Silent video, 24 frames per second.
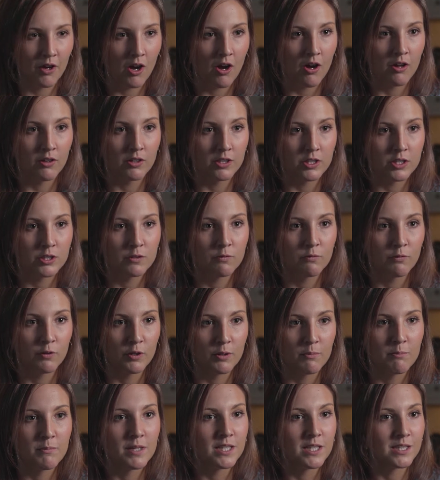college for
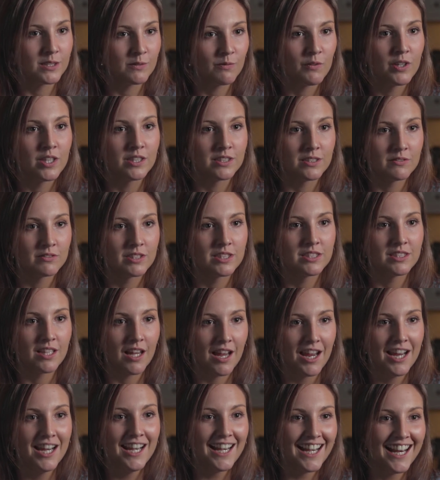the misfits of
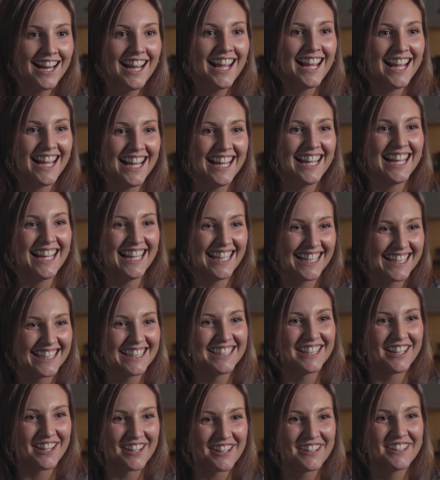society, you
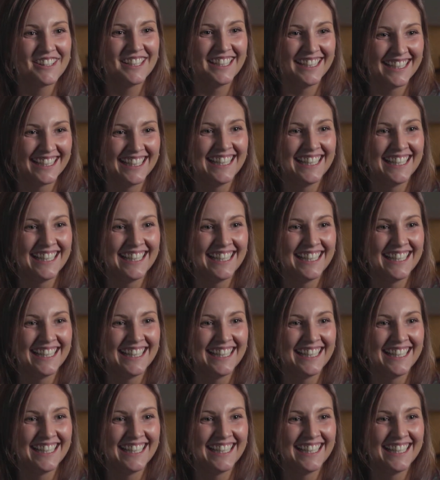know?